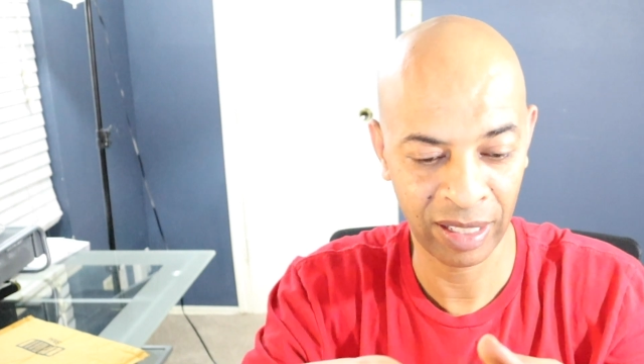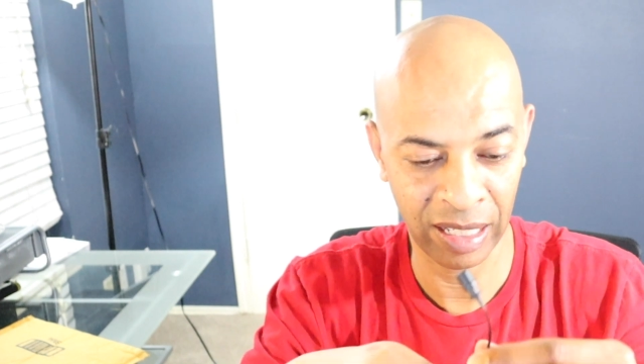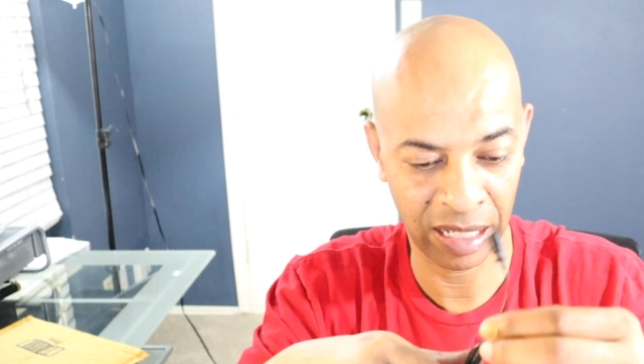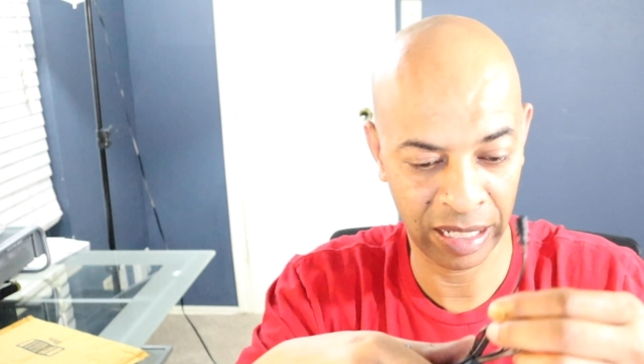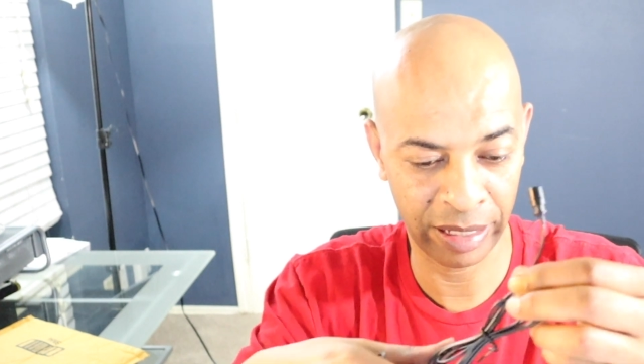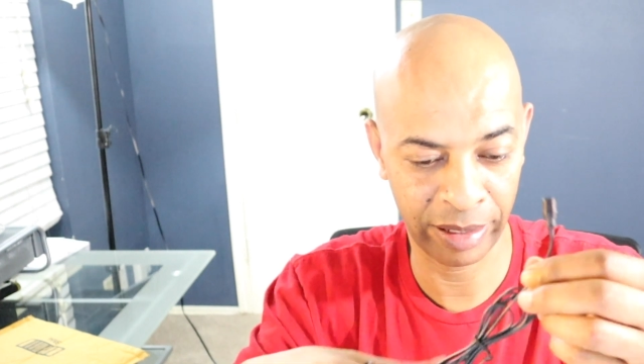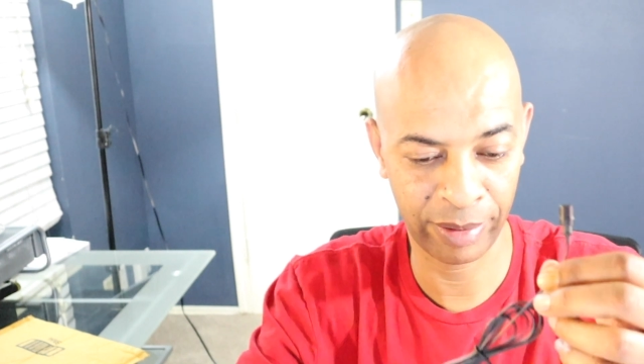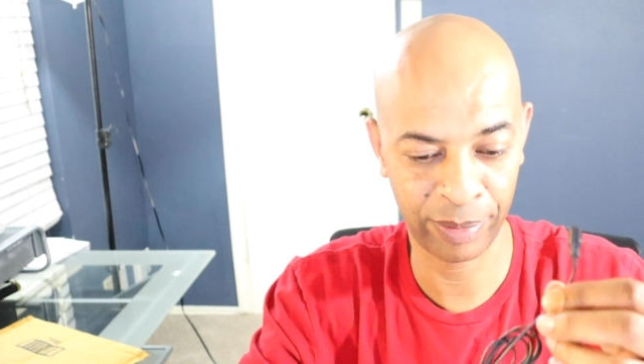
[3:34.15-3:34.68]

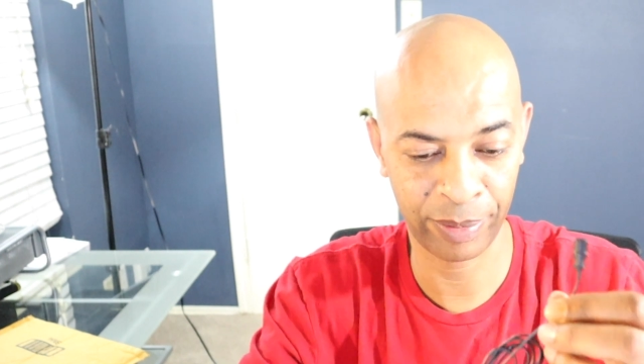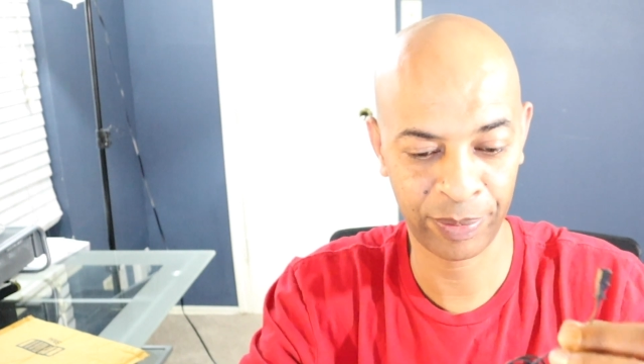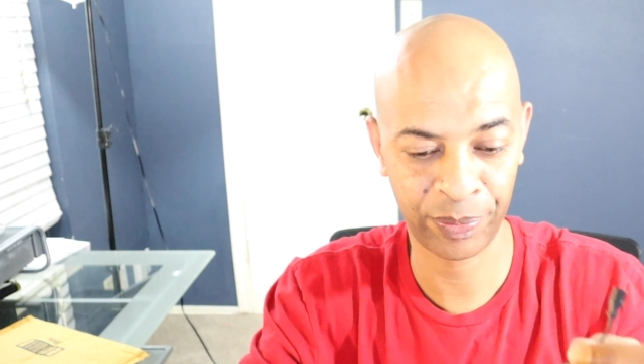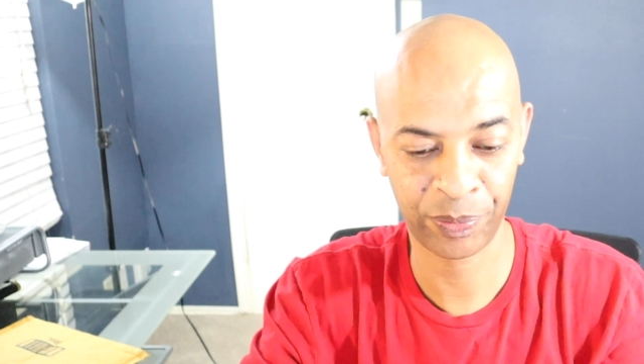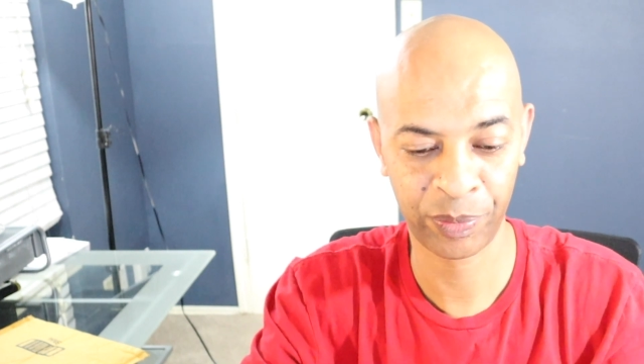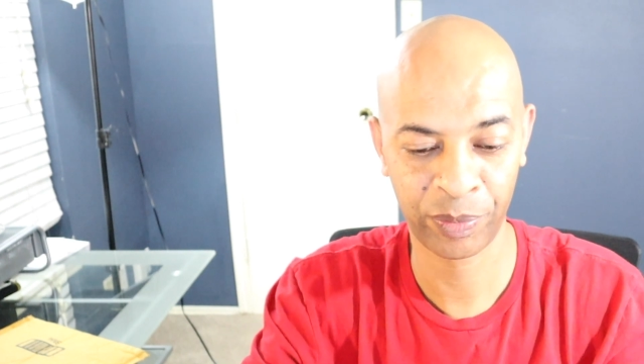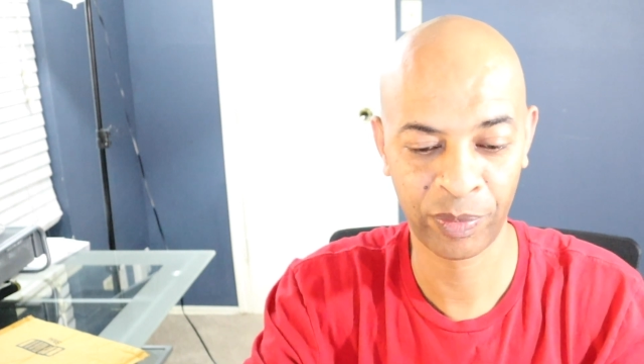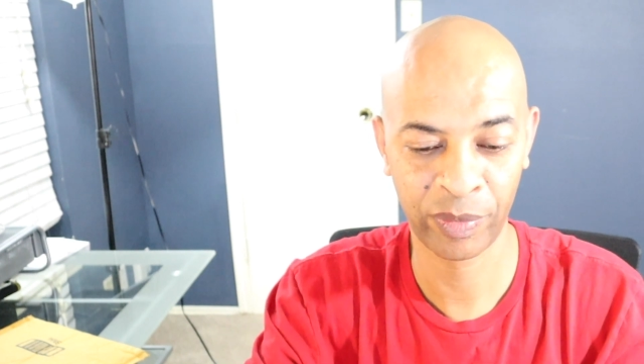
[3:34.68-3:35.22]

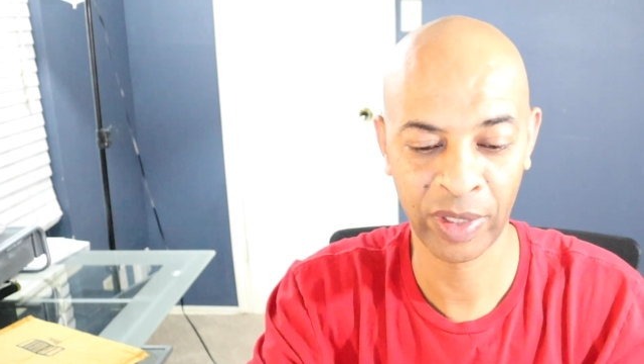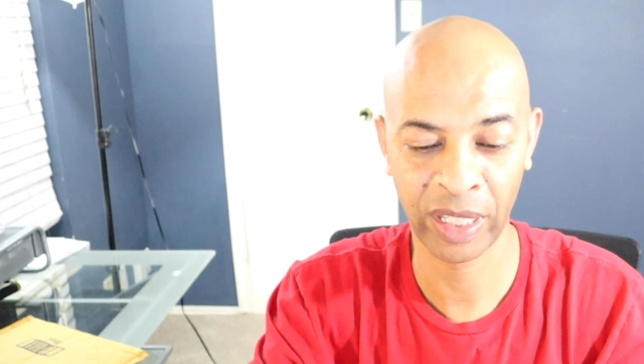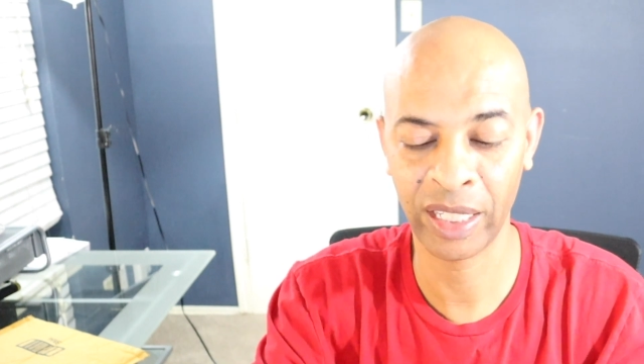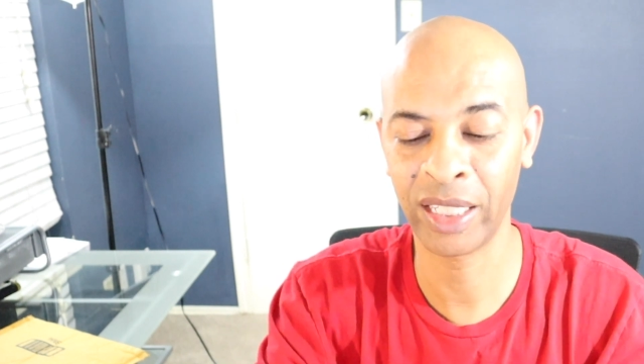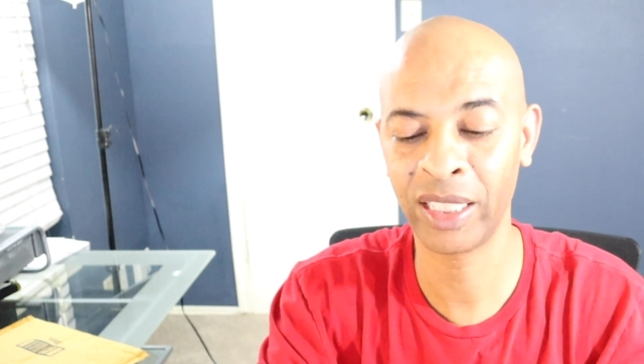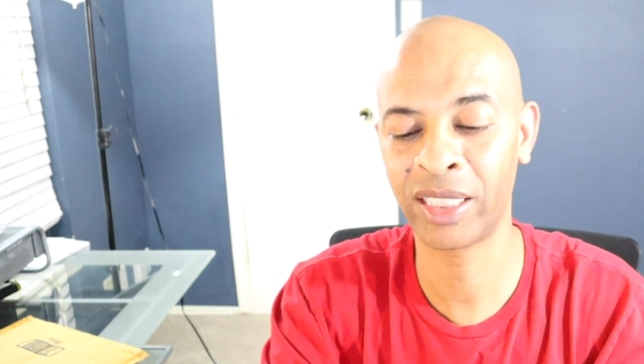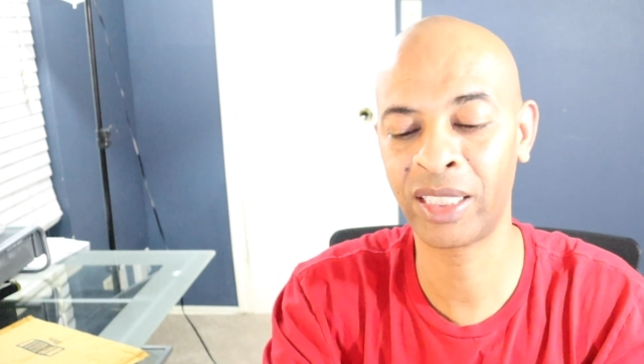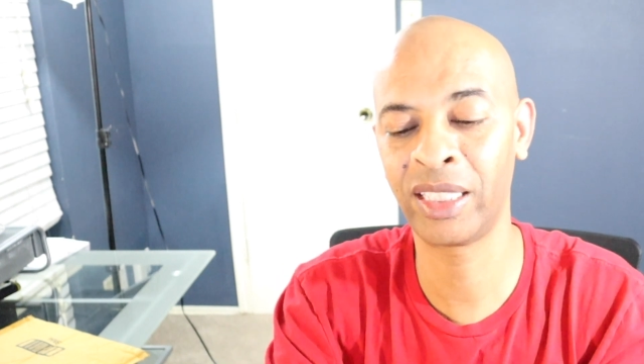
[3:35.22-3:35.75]
and
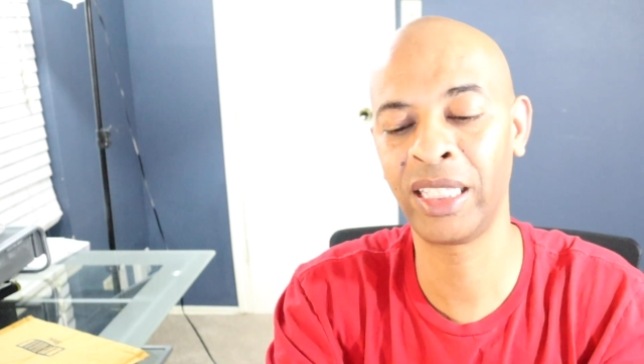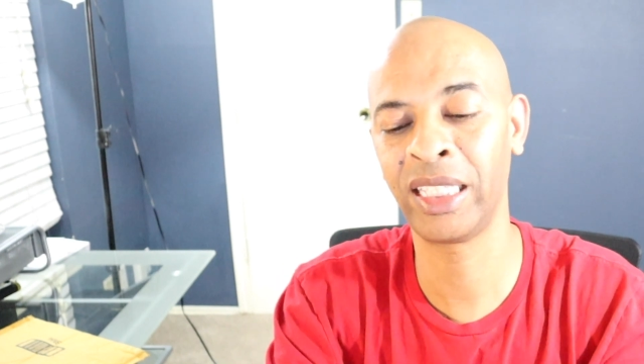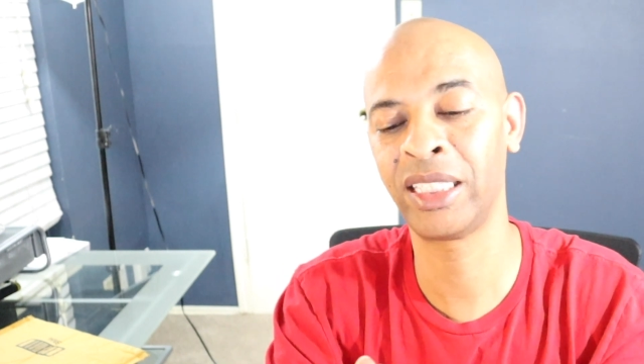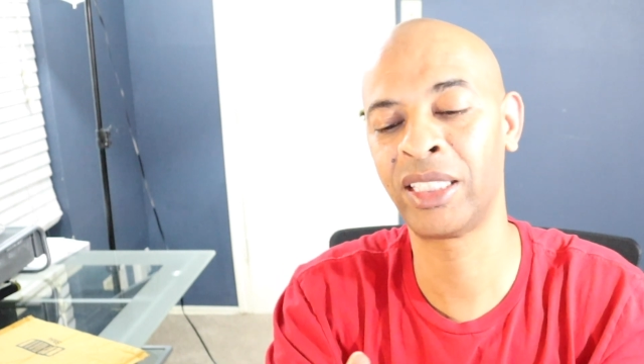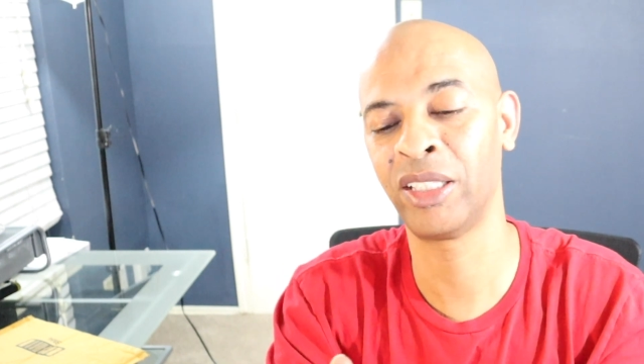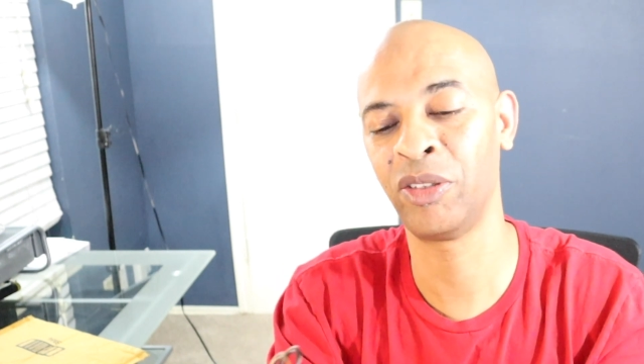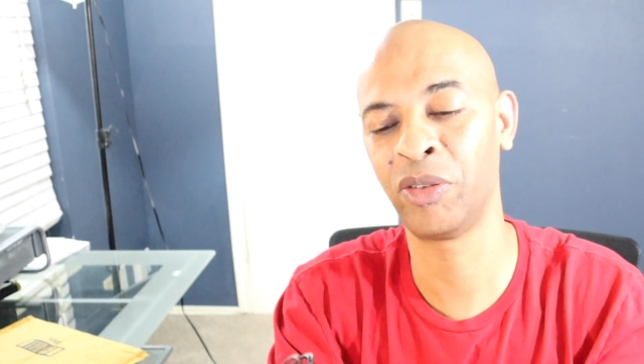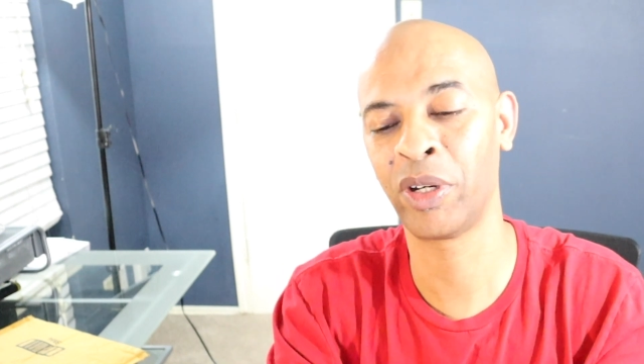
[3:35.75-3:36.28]
it's
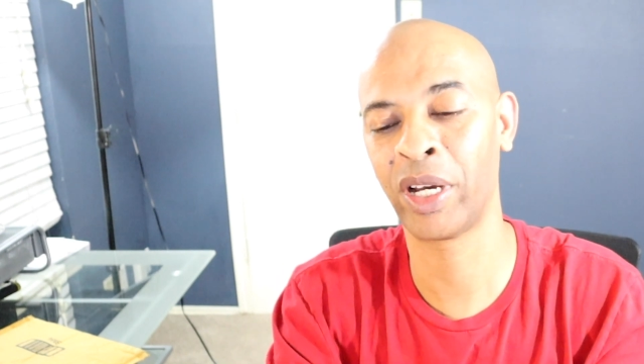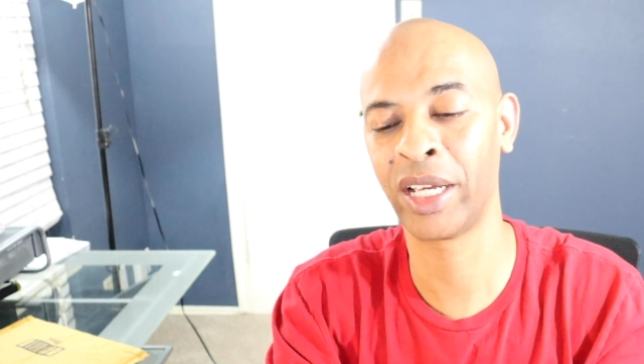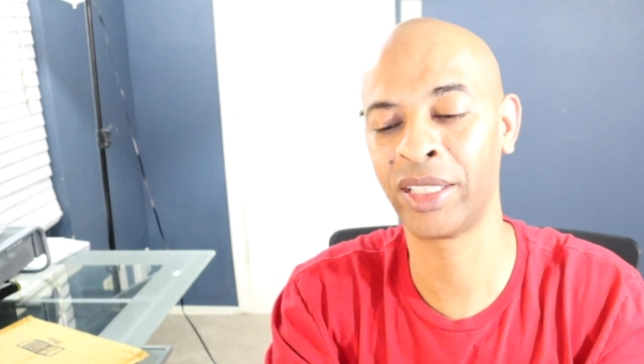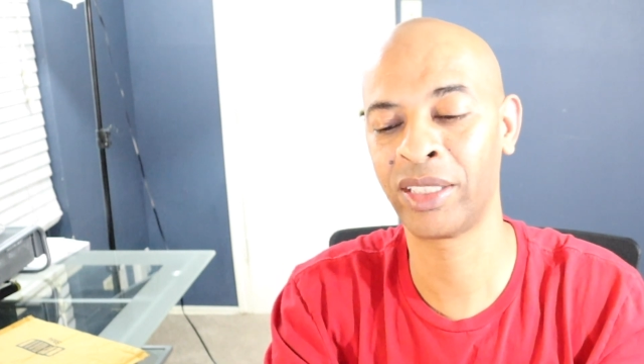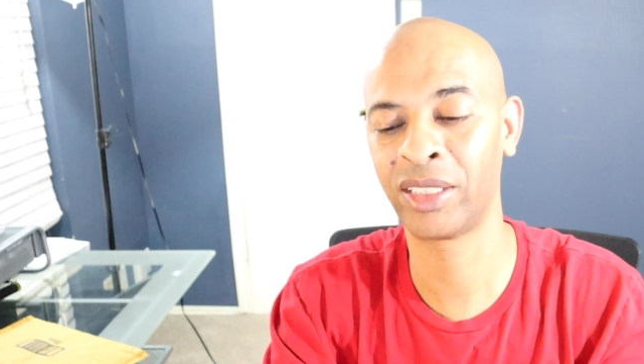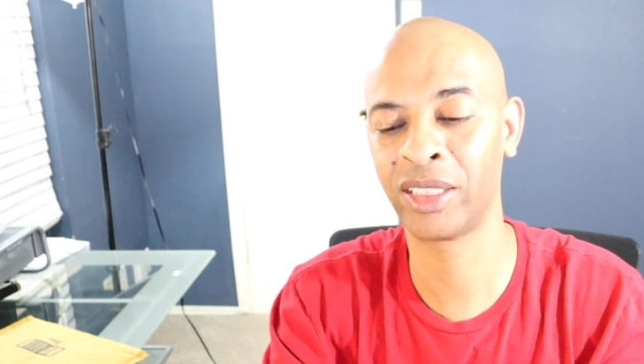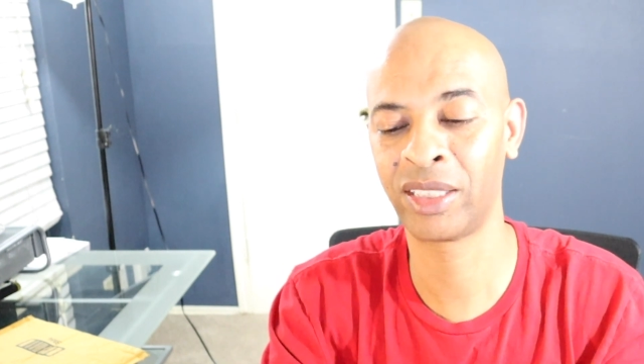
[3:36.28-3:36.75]
decent, you guys.